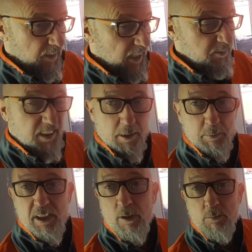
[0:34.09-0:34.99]
everything
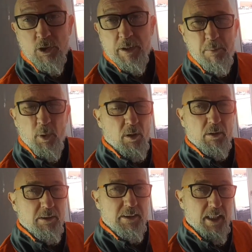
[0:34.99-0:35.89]
becomes
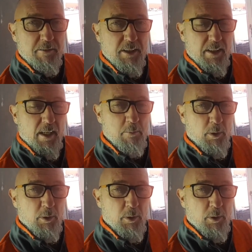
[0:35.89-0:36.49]
unimportant after that,